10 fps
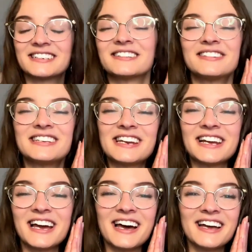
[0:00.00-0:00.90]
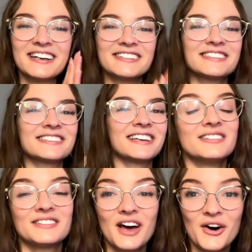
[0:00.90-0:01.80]
We did it, guys.
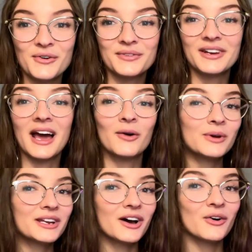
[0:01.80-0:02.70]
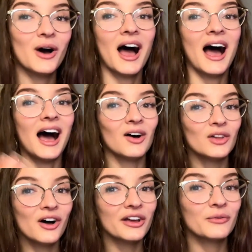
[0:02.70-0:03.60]
So now we know how
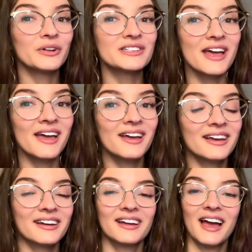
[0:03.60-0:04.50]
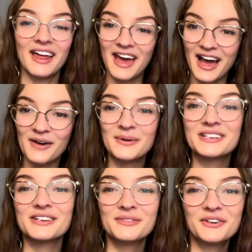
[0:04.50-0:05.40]
long it will take and how
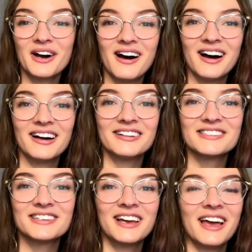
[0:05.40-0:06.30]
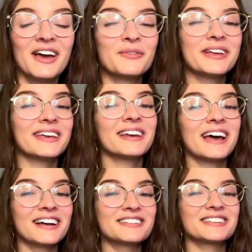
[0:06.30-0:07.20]
much it will cost, and we can
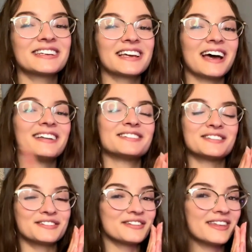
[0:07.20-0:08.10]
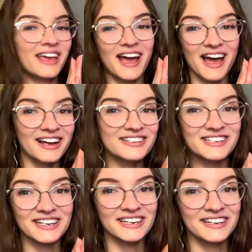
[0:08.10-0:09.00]
actually get to the
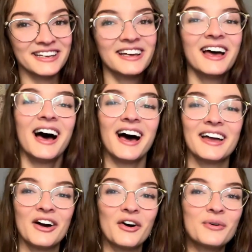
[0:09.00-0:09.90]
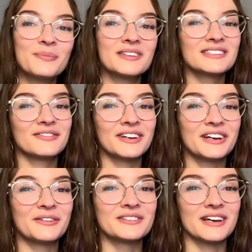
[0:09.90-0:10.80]
action. I hope this
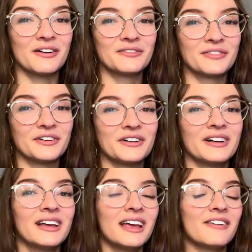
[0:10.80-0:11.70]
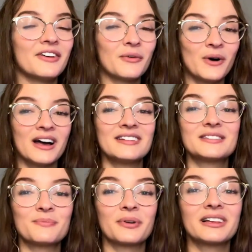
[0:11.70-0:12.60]
video was helpful. If it
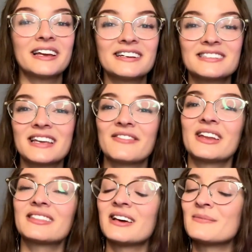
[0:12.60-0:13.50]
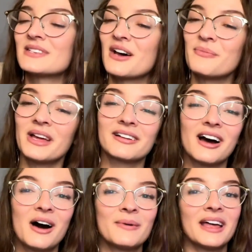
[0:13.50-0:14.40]
was, please give it a thumbs up and
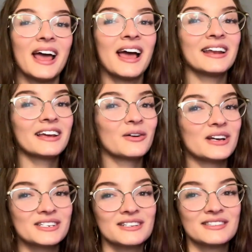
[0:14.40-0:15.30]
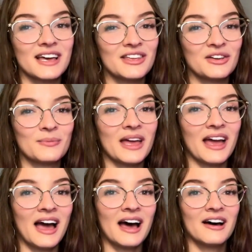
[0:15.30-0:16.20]
comment any questions that you may
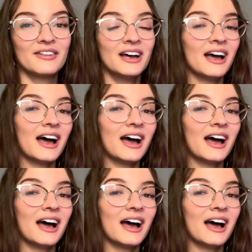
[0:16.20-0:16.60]
have.